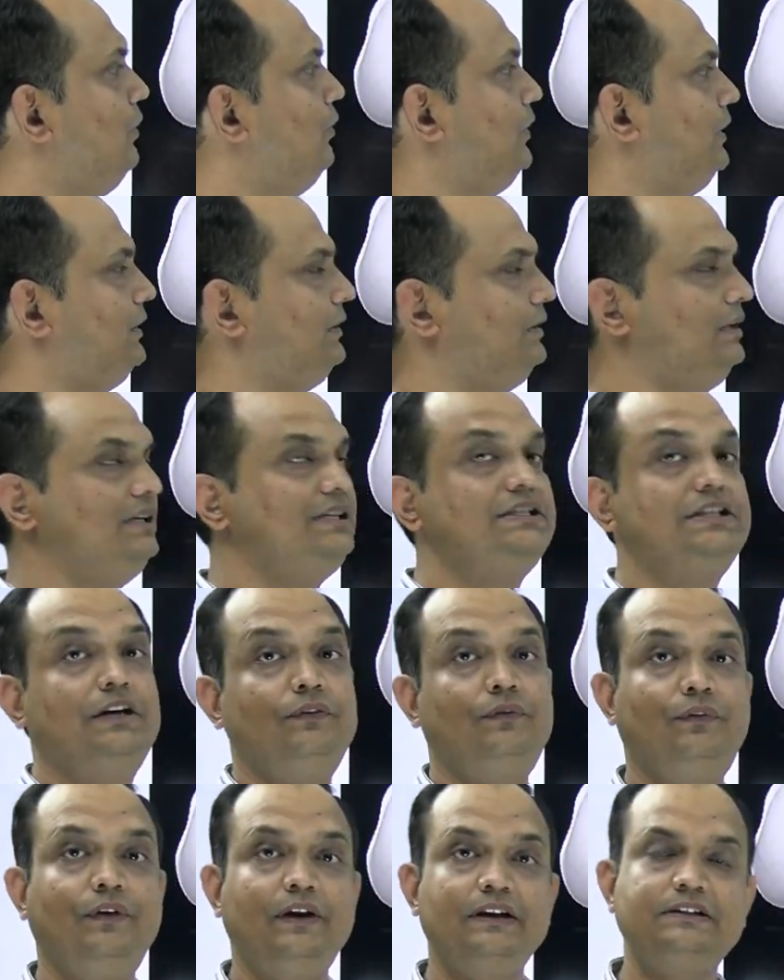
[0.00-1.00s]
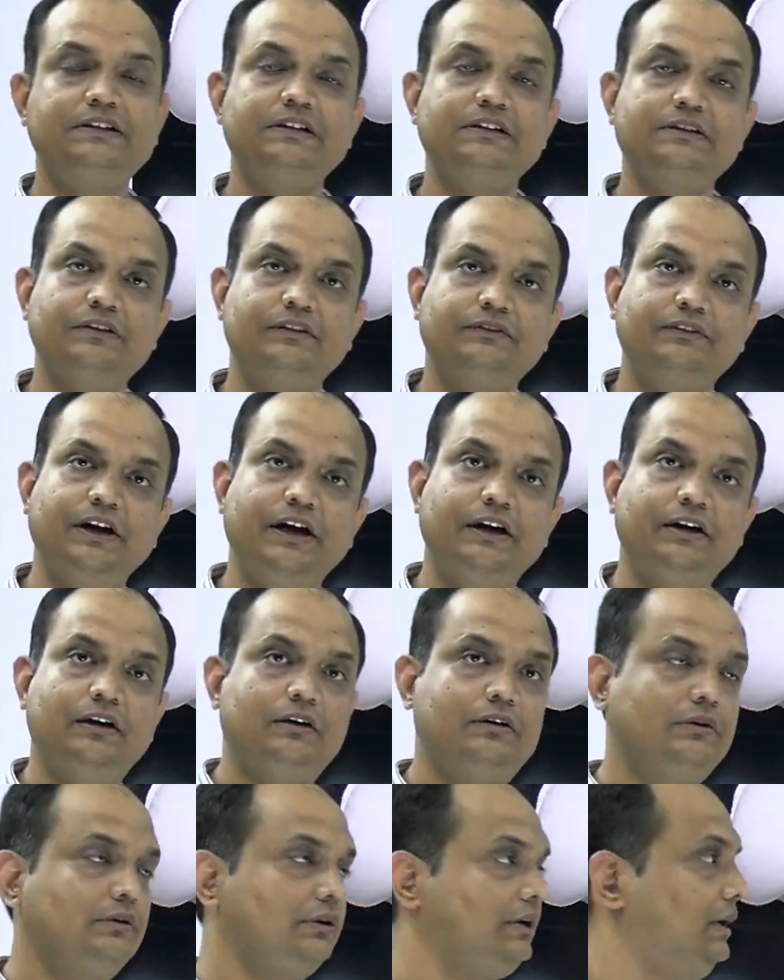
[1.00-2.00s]
what are the surfaces of greater
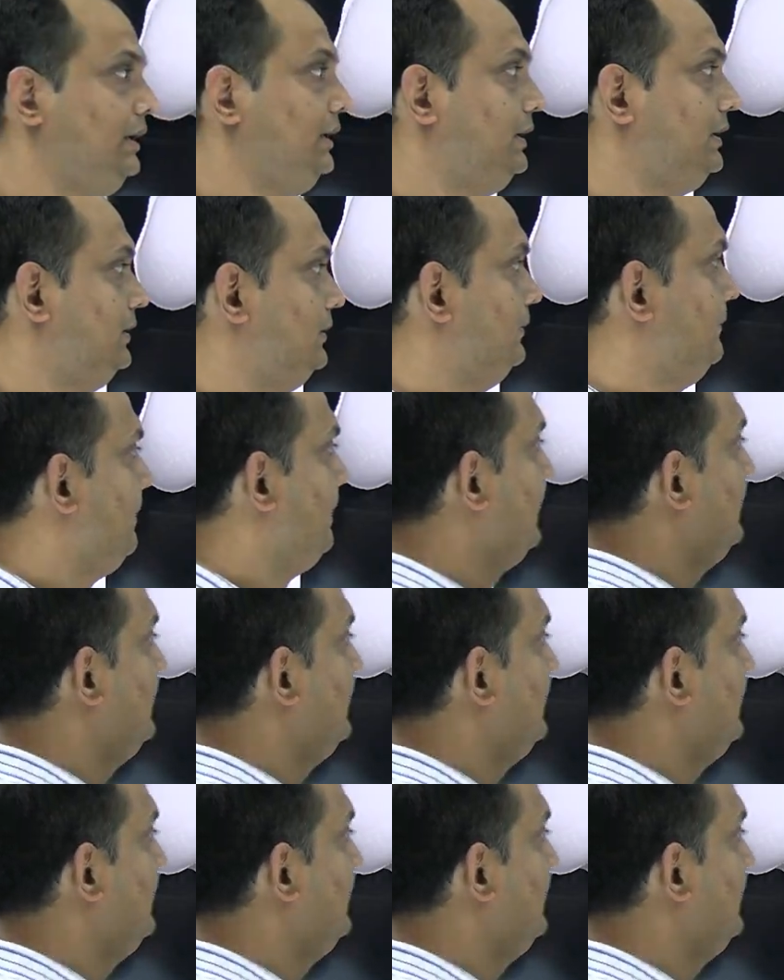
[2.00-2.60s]
trochanter?